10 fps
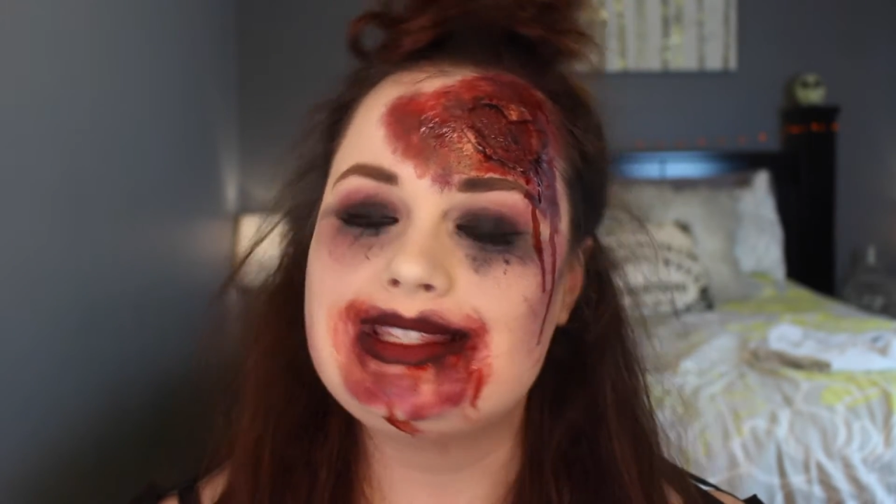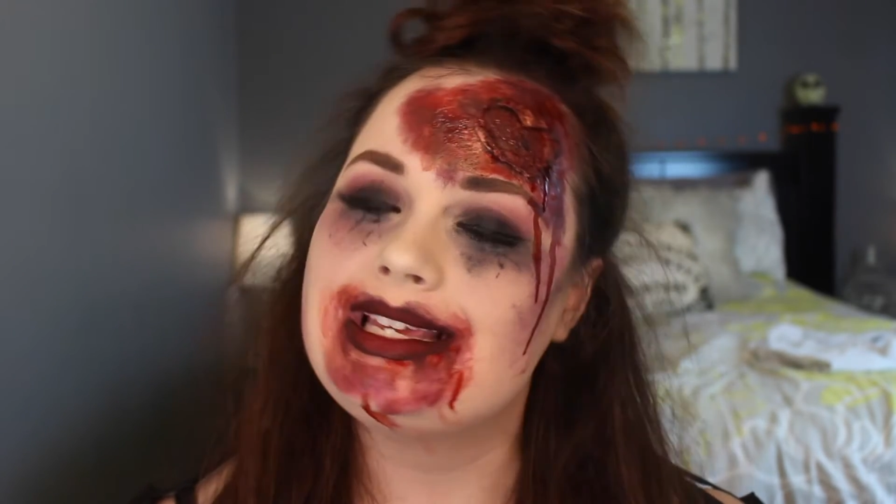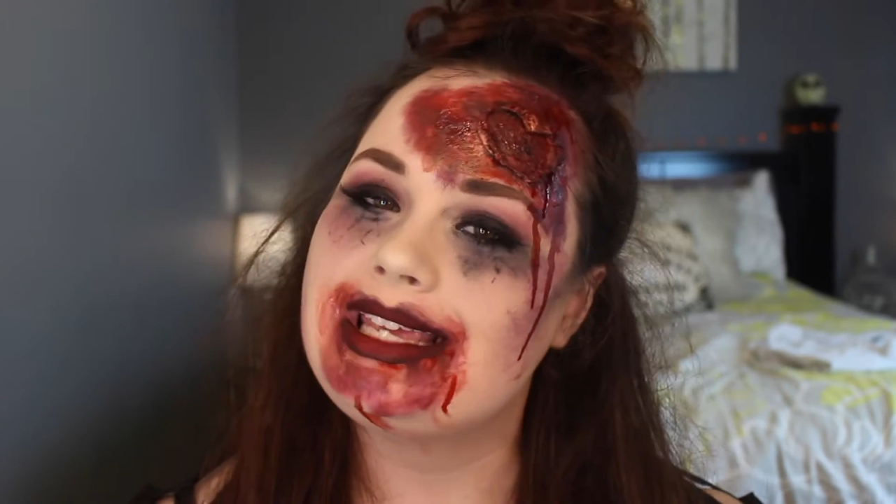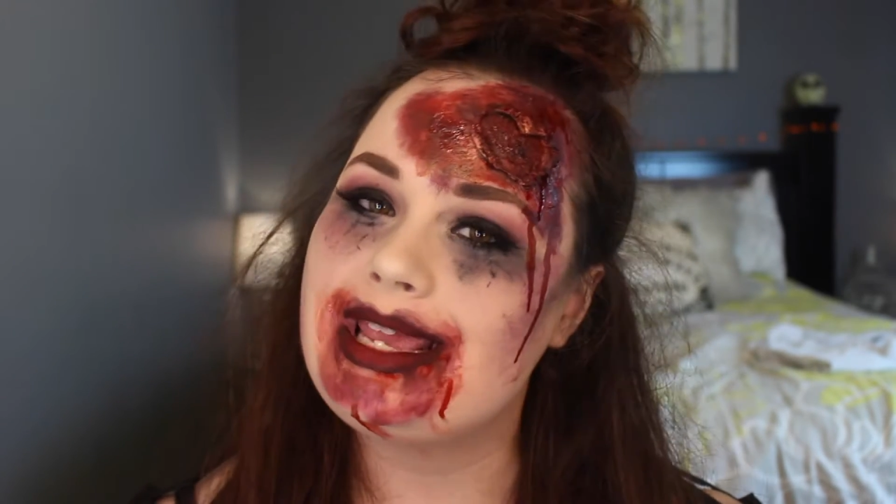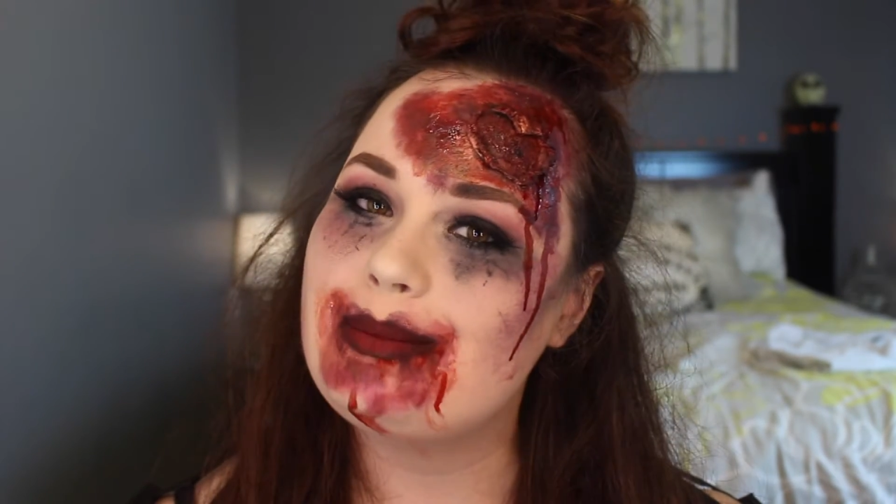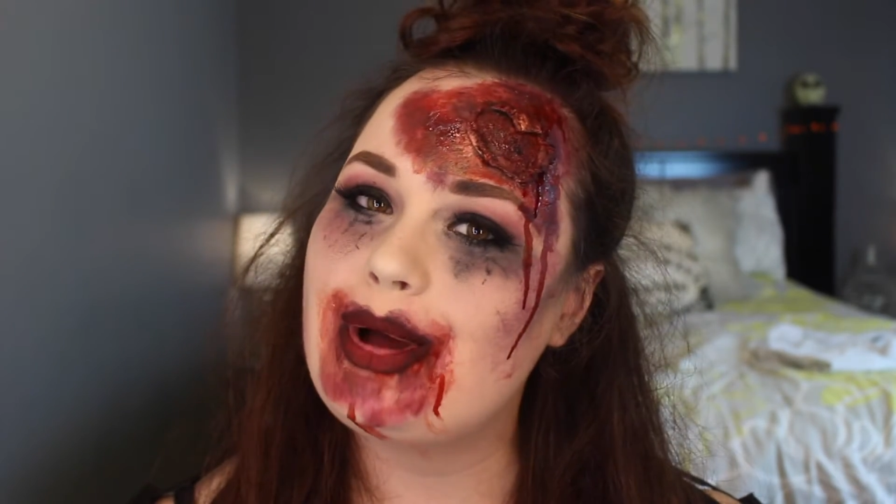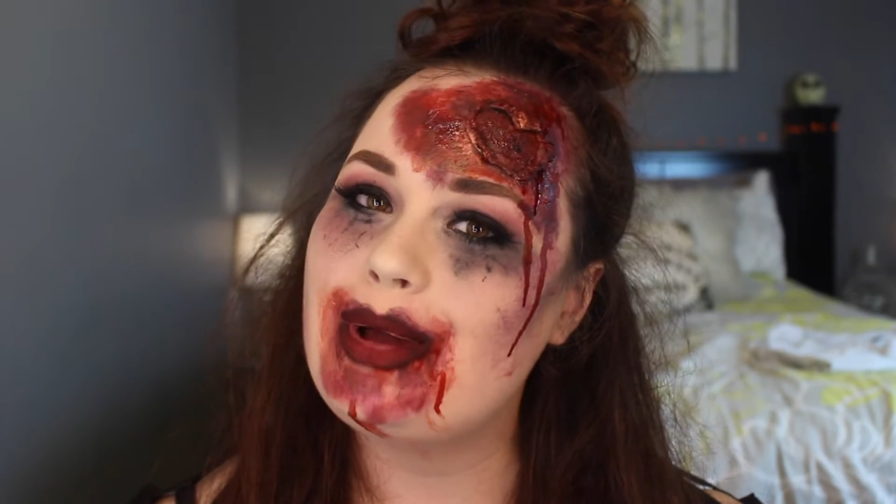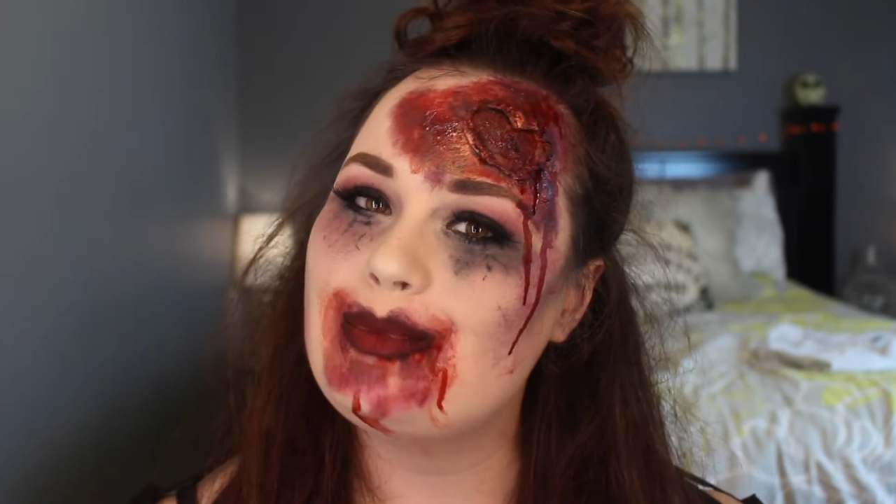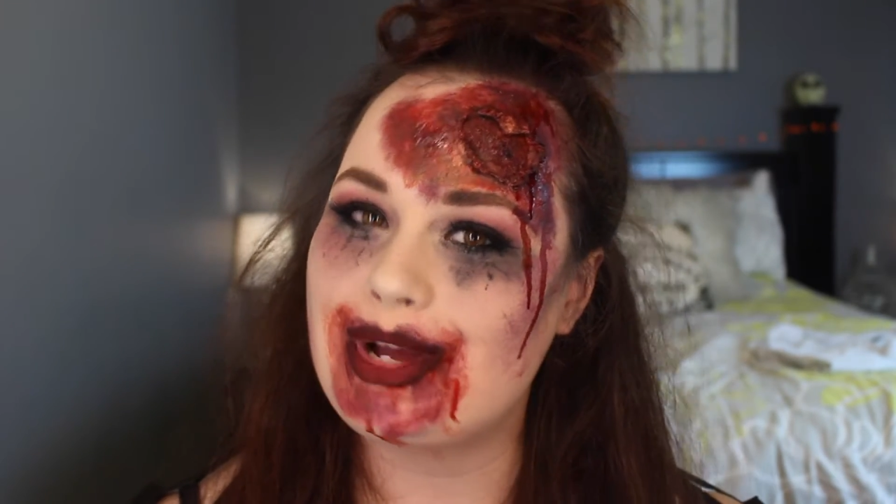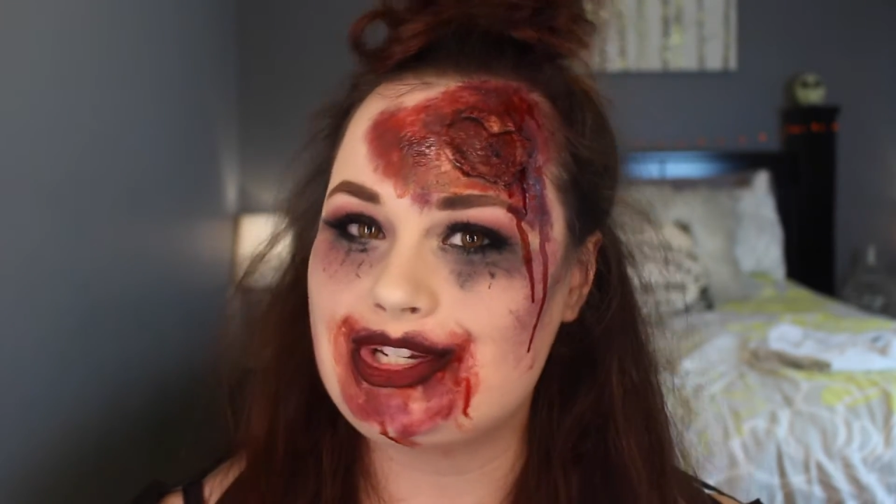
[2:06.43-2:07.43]
then keep
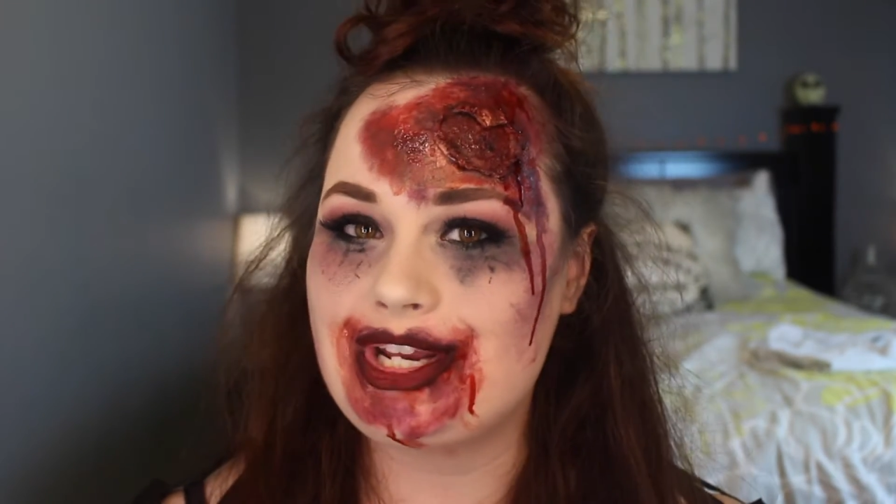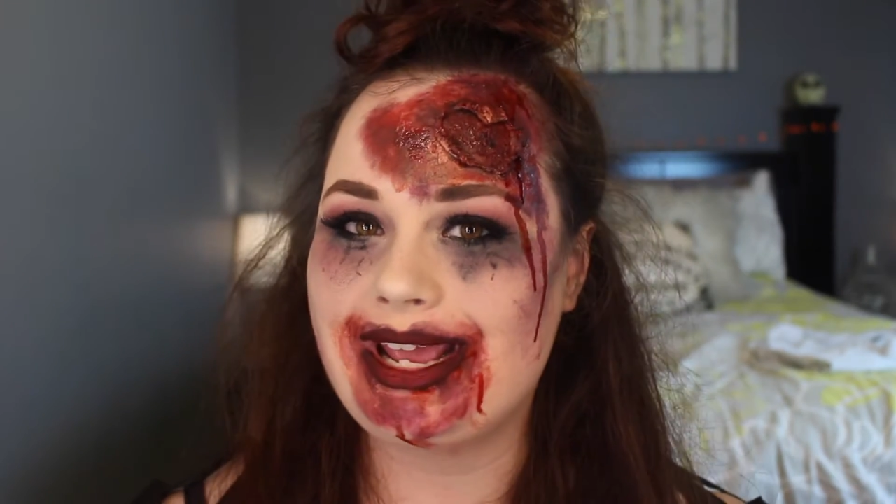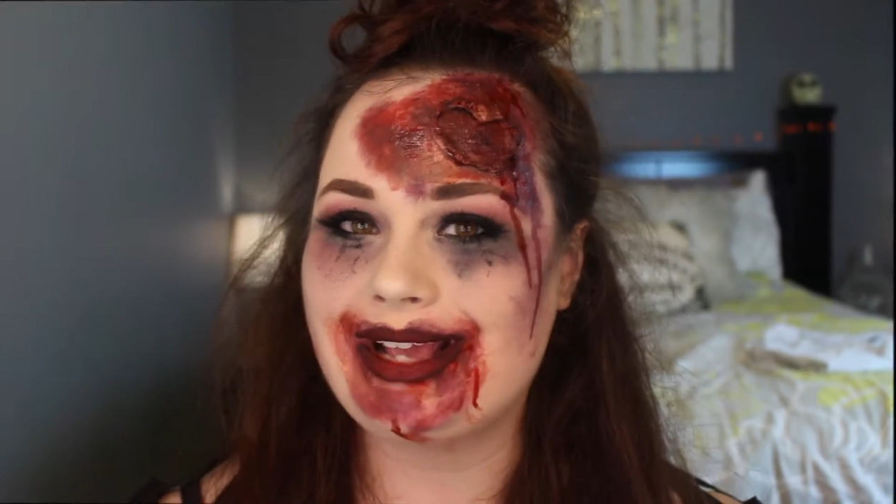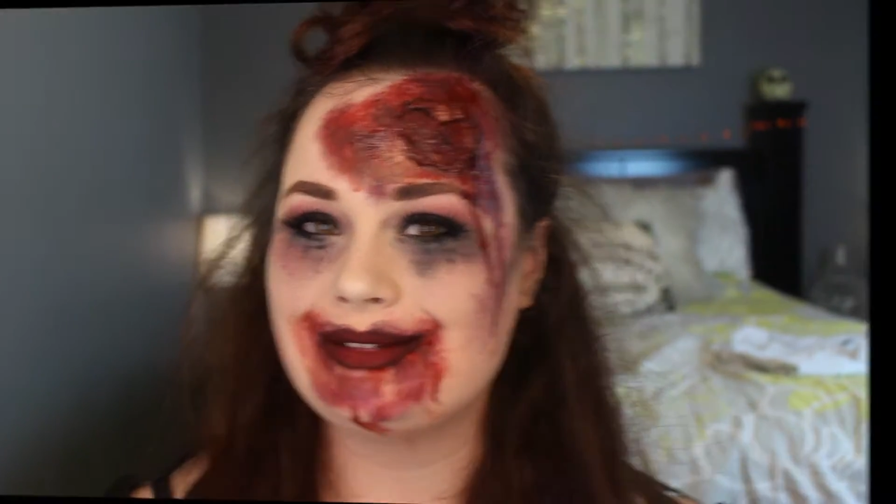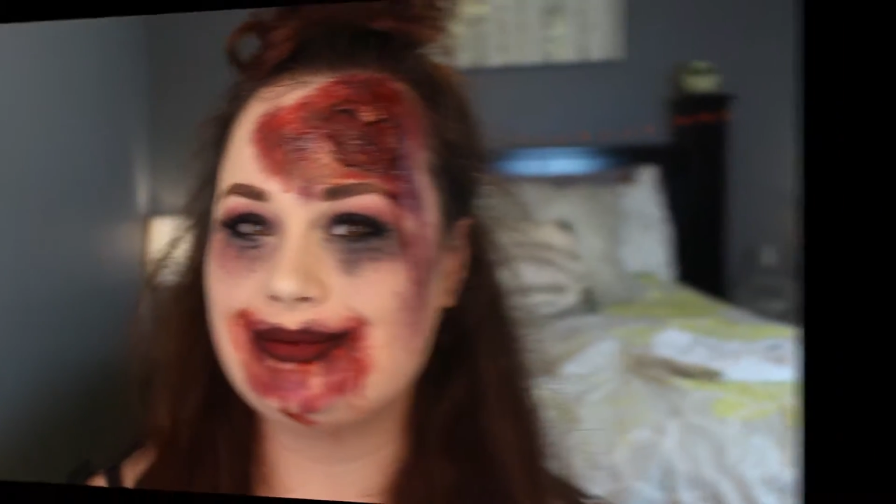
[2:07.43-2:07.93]
on watching.